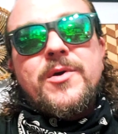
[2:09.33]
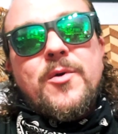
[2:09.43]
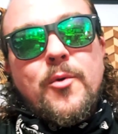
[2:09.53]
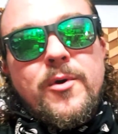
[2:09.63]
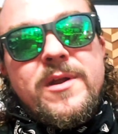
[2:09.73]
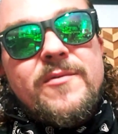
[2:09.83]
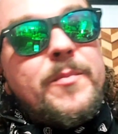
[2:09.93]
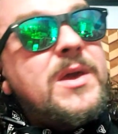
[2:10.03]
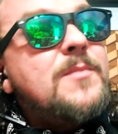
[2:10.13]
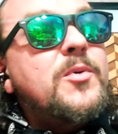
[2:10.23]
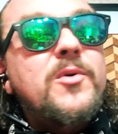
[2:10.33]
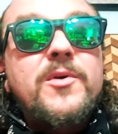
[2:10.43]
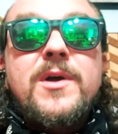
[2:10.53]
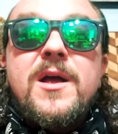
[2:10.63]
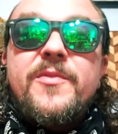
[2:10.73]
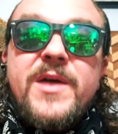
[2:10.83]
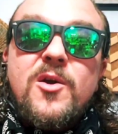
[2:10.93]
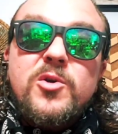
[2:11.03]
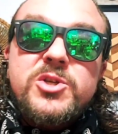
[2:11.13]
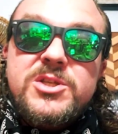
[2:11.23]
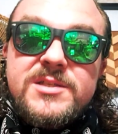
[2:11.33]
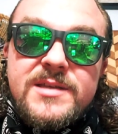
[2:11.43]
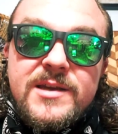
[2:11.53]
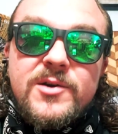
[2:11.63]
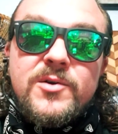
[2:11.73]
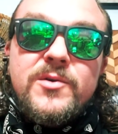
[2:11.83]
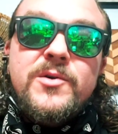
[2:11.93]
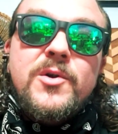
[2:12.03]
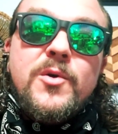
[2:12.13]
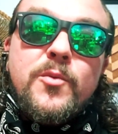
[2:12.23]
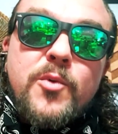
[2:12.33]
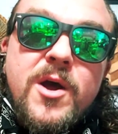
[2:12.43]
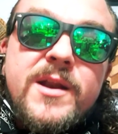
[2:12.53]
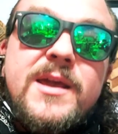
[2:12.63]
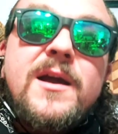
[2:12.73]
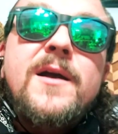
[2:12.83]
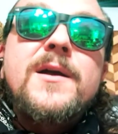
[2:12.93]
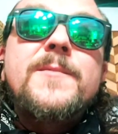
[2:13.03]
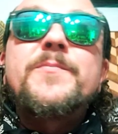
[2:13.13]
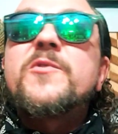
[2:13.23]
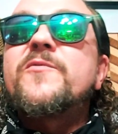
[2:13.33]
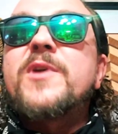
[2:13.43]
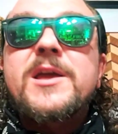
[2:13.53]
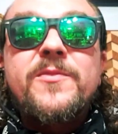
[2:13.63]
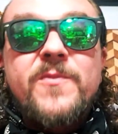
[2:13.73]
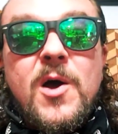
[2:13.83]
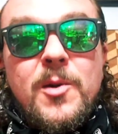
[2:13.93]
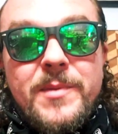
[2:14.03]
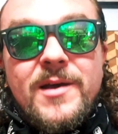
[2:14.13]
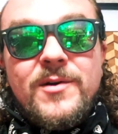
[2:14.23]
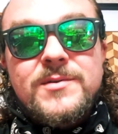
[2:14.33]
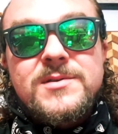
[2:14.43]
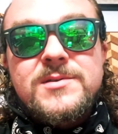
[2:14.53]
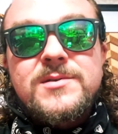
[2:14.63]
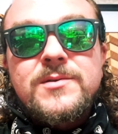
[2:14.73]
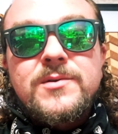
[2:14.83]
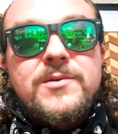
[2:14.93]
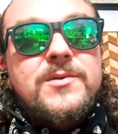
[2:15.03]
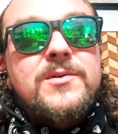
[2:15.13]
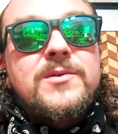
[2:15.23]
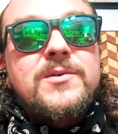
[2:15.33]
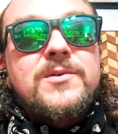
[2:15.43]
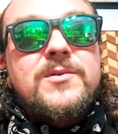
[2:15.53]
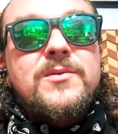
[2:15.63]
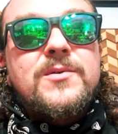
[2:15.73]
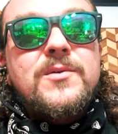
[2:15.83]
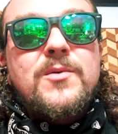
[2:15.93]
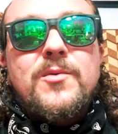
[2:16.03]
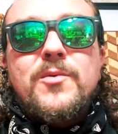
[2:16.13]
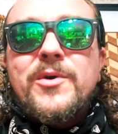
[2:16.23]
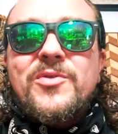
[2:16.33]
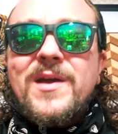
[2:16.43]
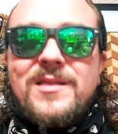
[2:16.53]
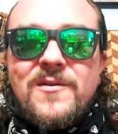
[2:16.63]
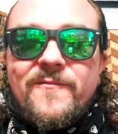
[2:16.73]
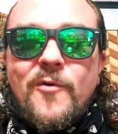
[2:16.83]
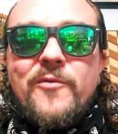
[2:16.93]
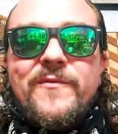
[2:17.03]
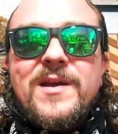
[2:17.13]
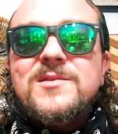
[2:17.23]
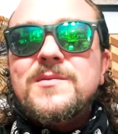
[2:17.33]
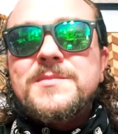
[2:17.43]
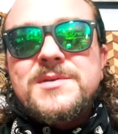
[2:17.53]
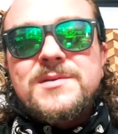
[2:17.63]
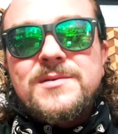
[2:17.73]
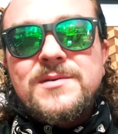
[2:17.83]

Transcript: Or even people that are still running freaking thumbnails with like the four victims